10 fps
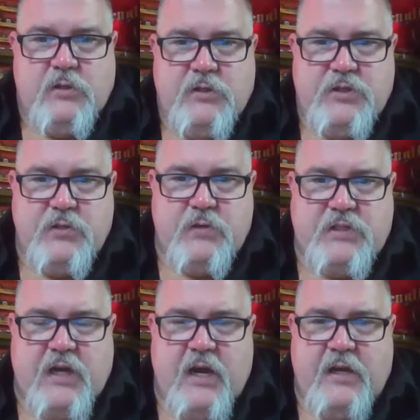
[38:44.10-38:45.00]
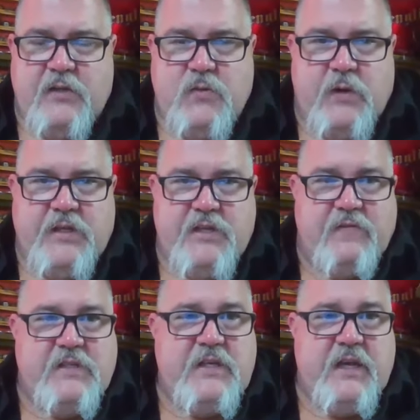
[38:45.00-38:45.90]
to suicide in
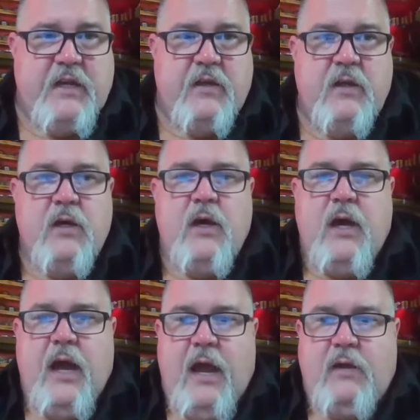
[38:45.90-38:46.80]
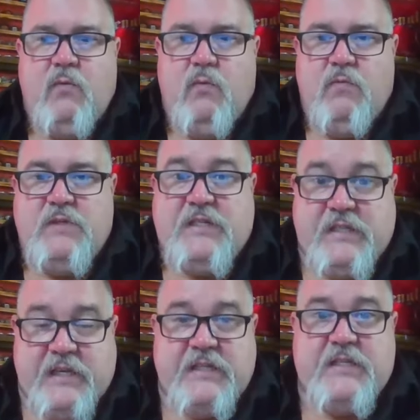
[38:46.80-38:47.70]
2017, and
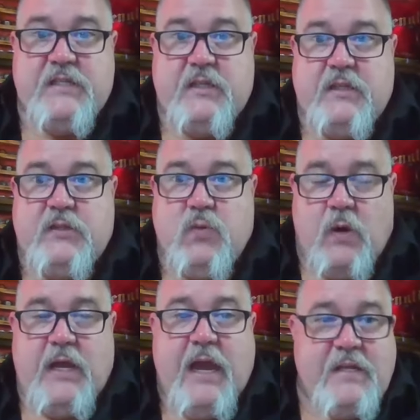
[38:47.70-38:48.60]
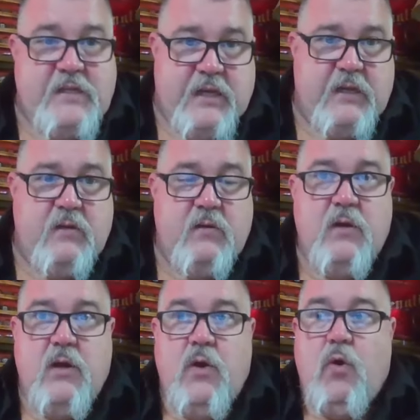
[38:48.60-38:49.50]
since 2018,
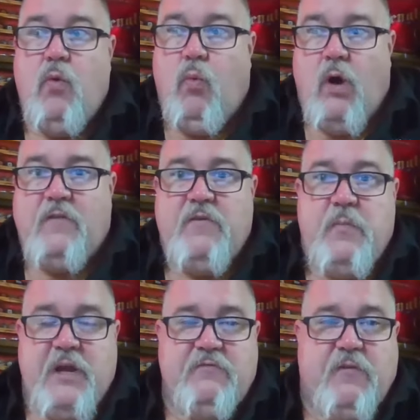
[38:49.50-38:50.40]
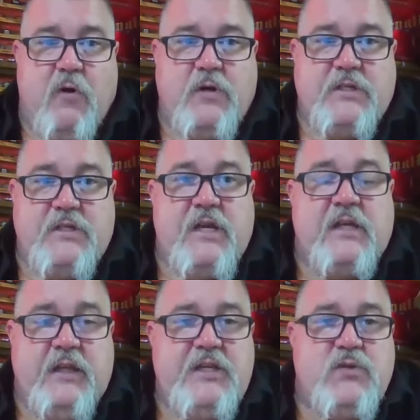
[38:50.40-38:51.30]
one of the big focuses, at
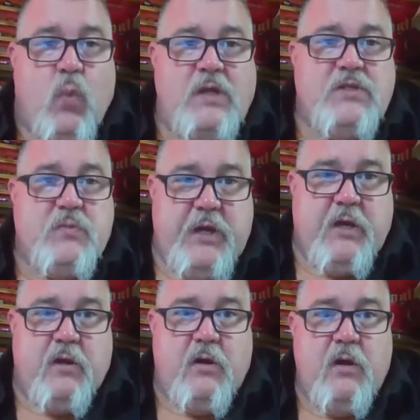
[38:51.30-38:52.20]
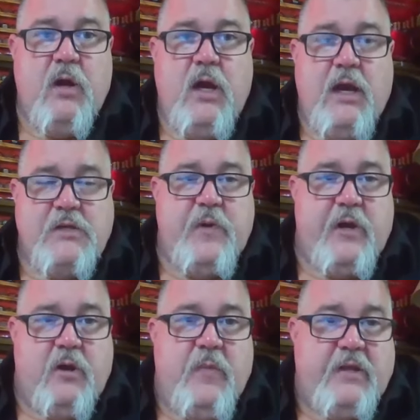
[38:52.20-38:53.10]
least one speaker, has been
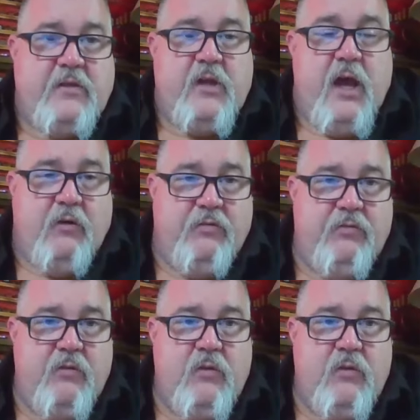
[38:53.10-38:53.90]
on mental health.